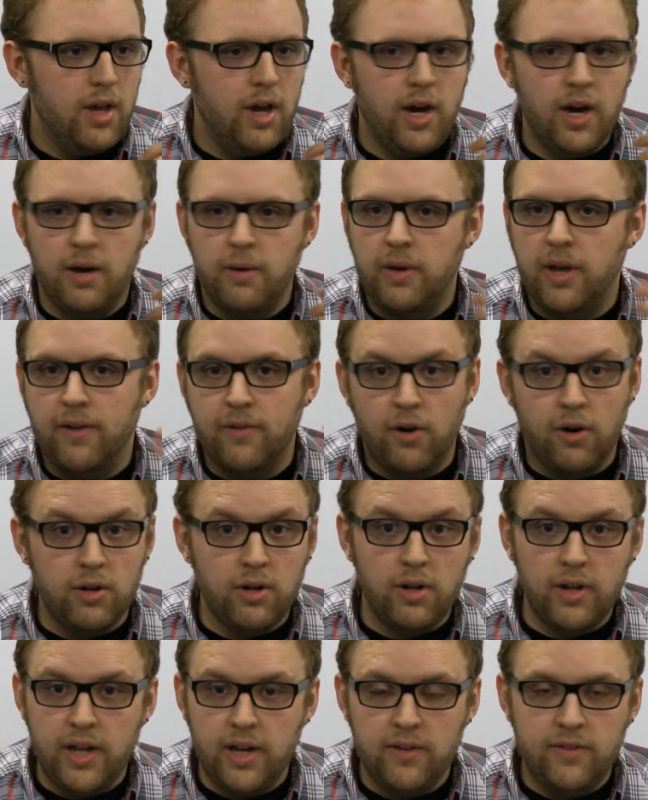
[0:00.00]
We have all
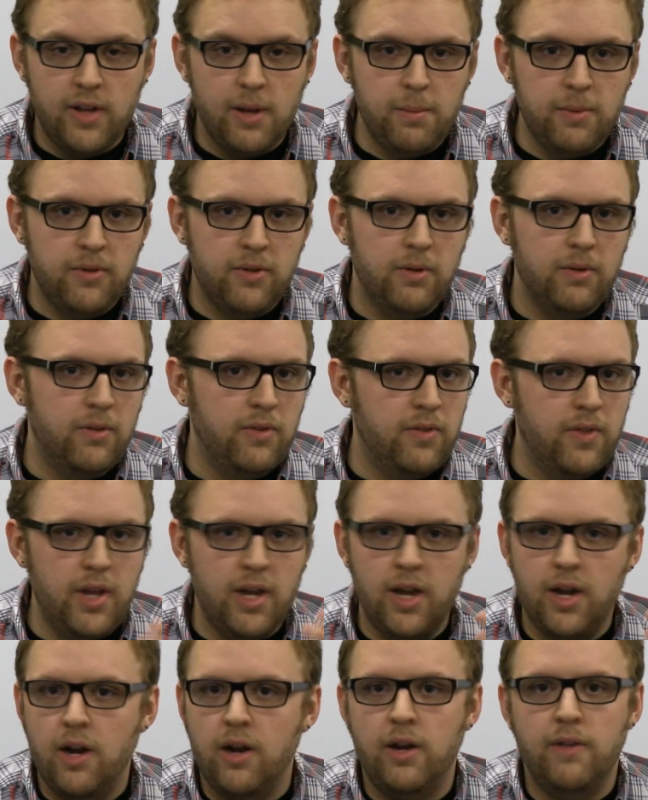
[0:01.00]
the latest episodes
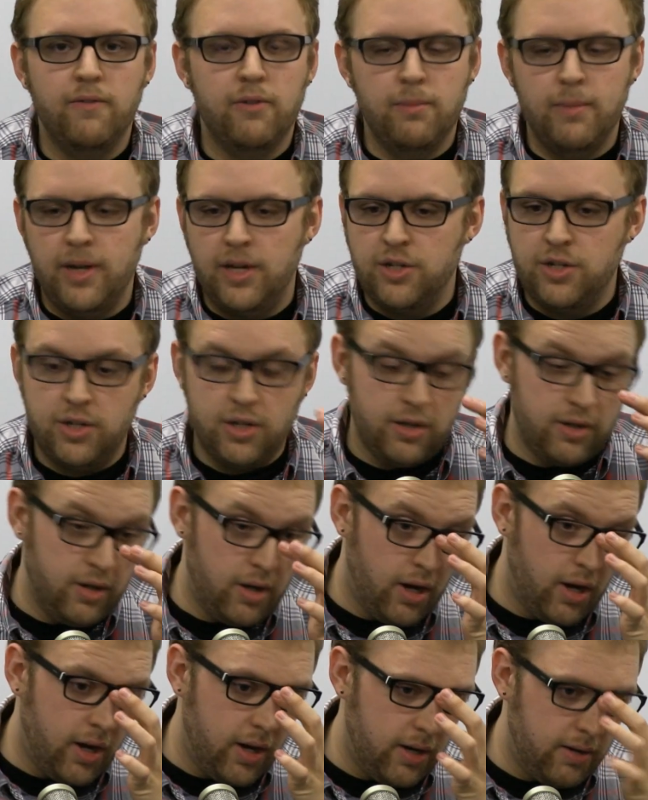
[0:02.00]
there, information
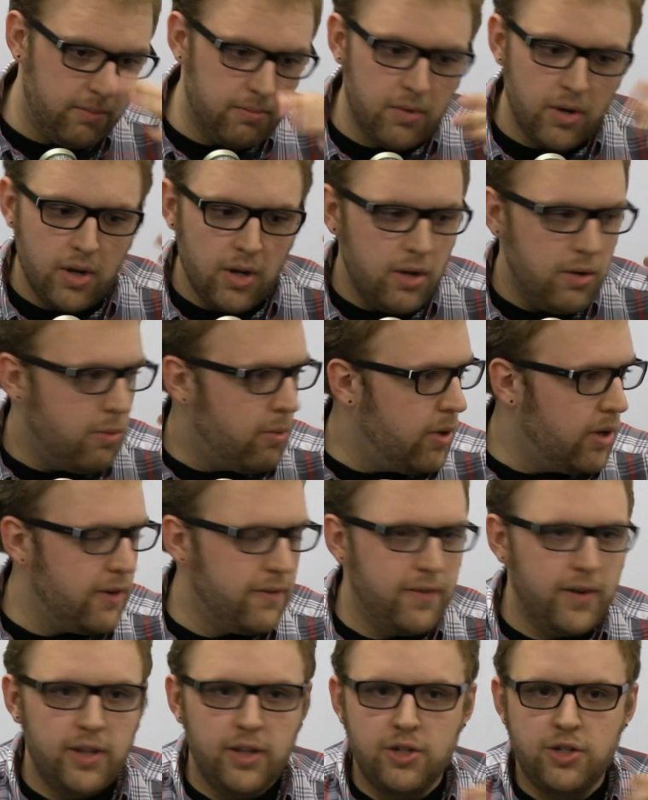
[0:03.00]
on where to
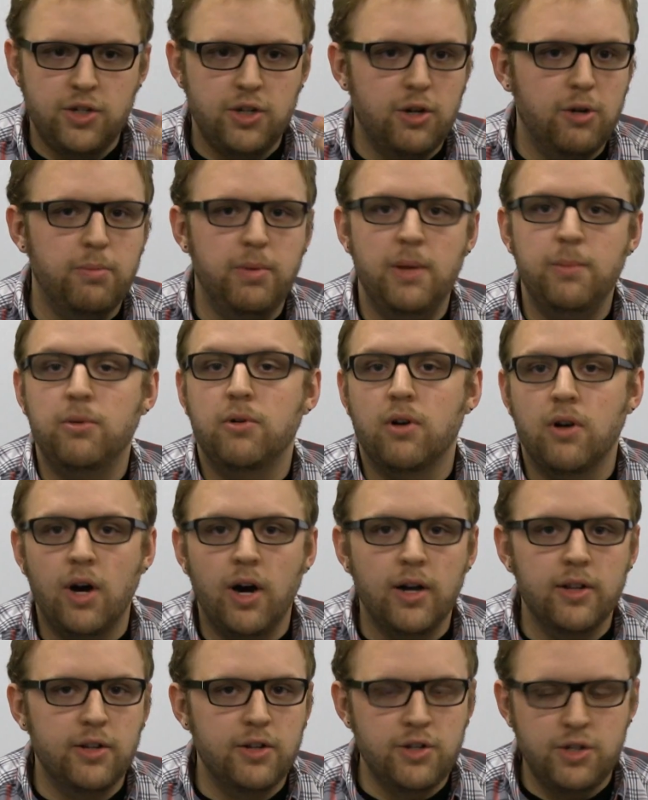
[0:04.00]
find the show, people who are
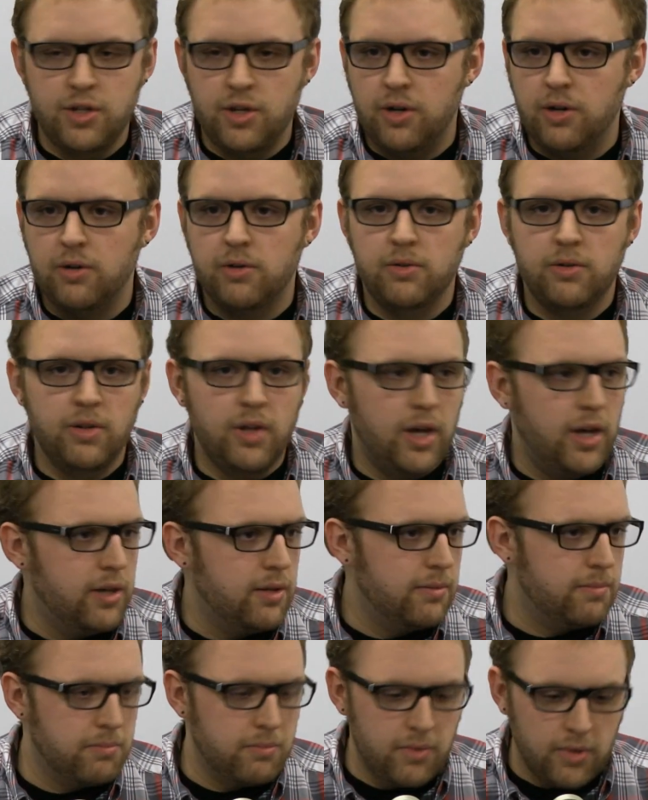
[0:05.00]
on the
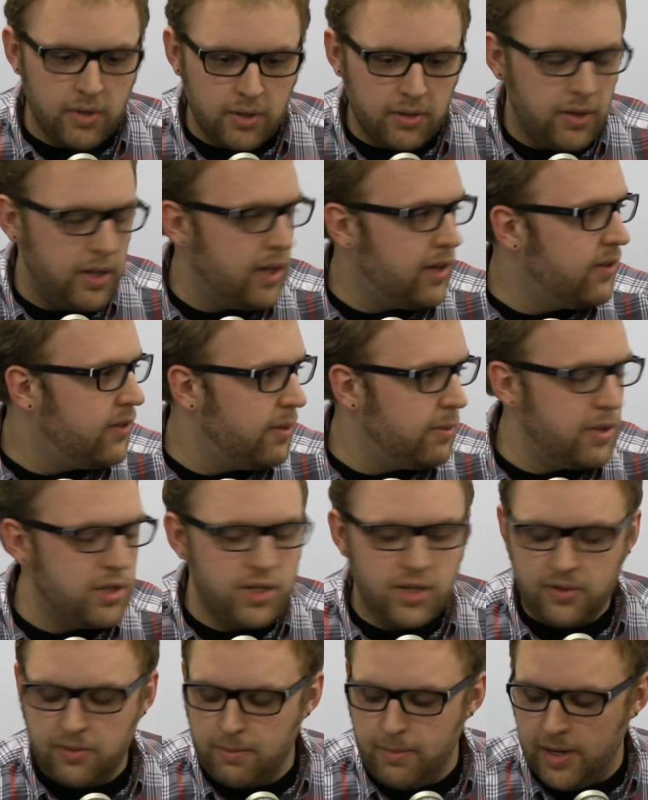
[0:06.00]
show, the links that we
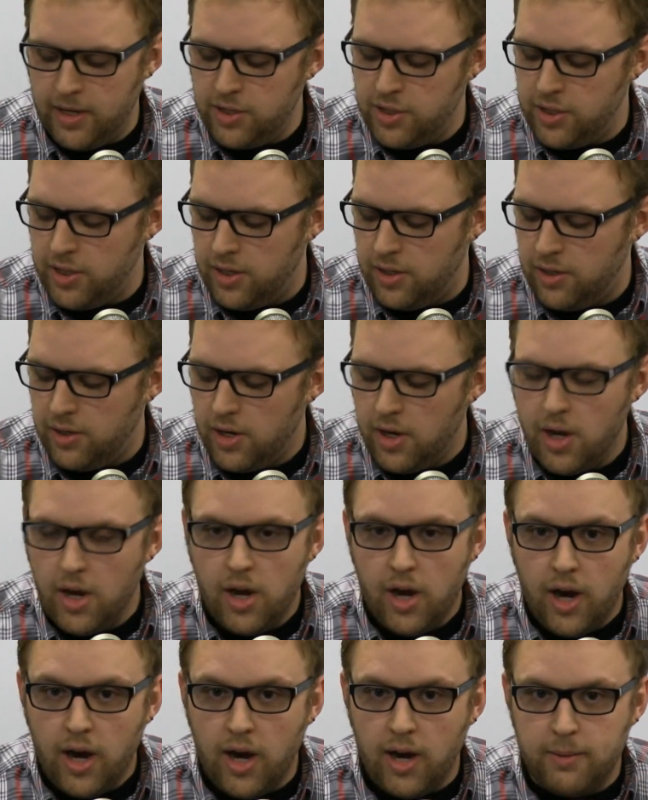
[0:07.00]
just mentioned.
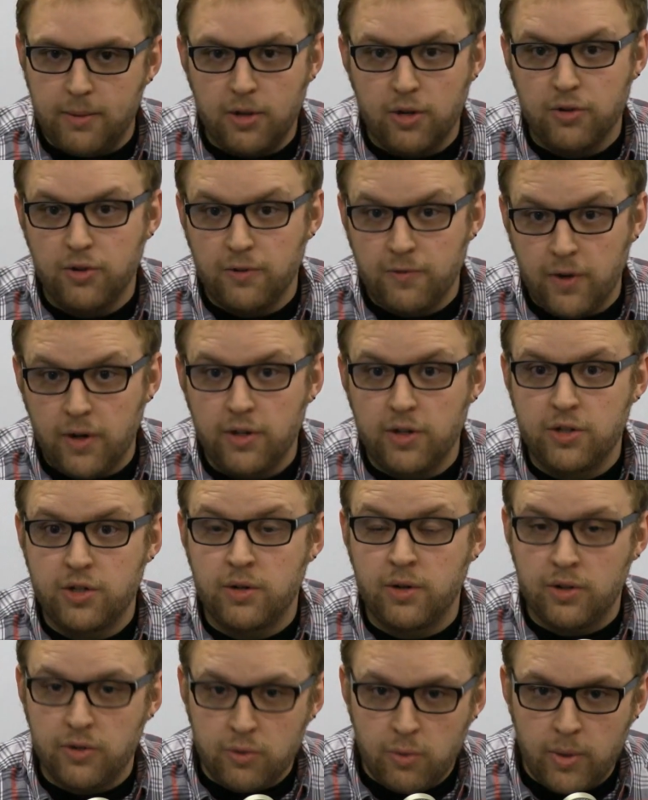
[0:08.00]
You can also follow the
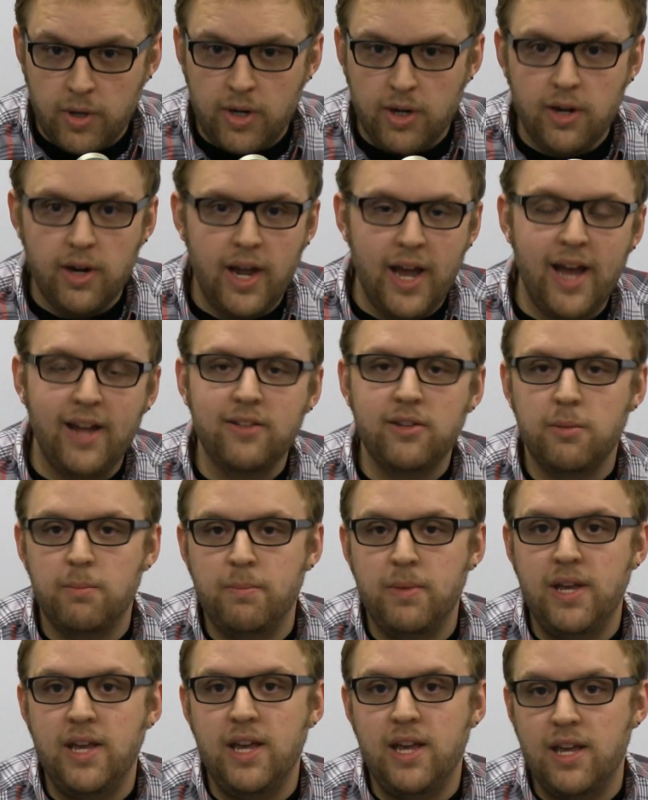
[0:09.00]
show on Twitter at
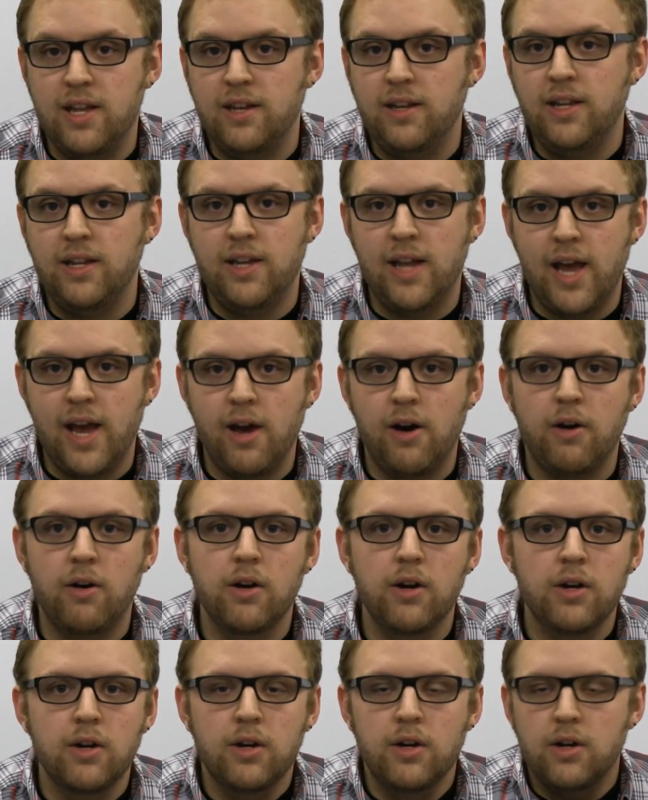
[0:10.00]
beindienow.
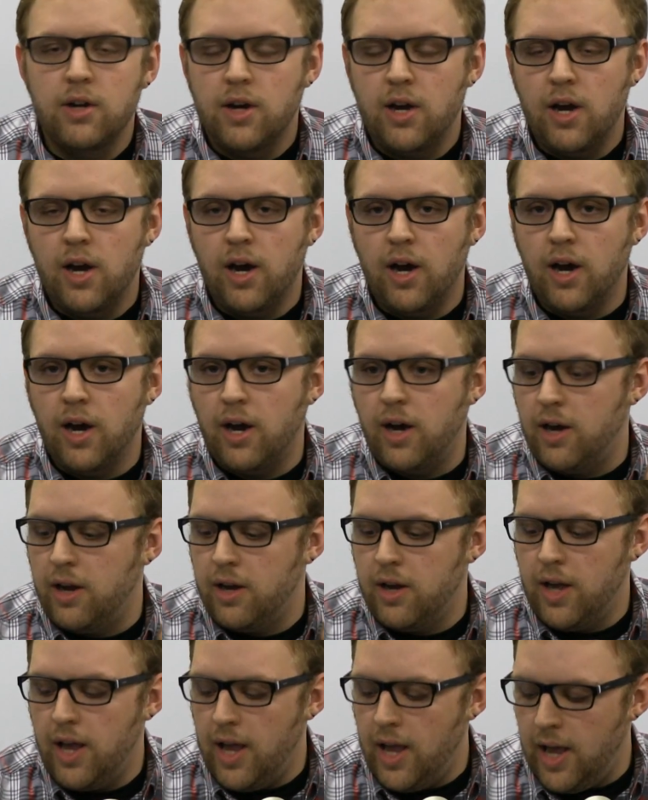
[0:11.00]

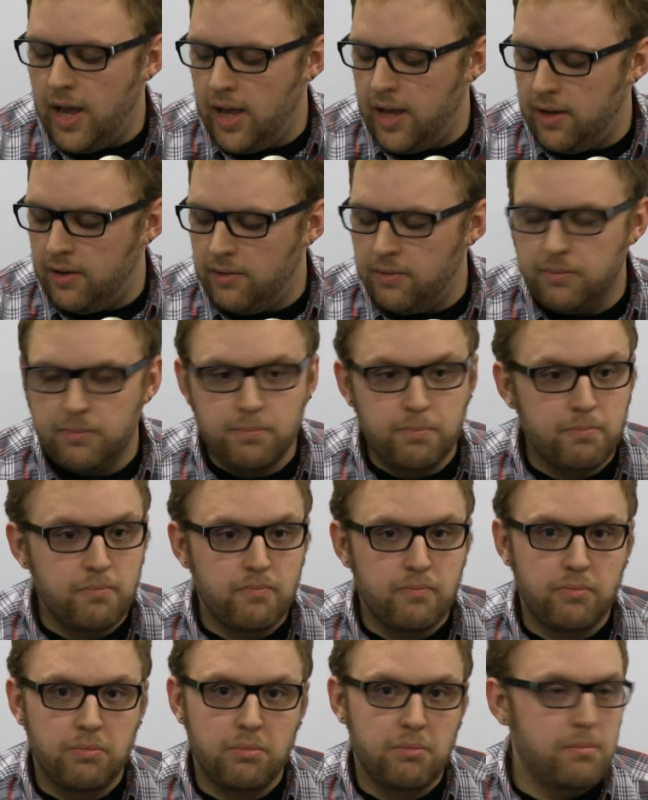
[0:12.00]
And
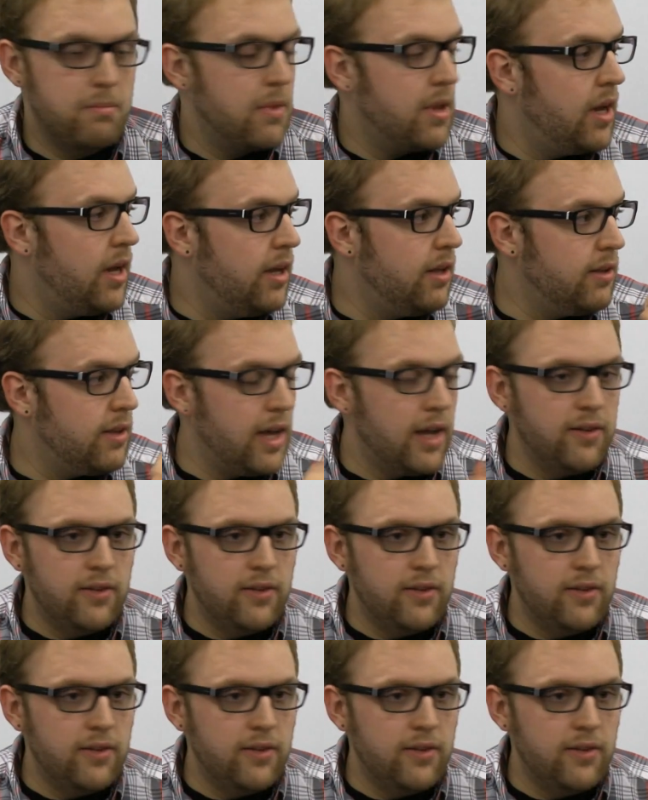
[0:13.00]
that's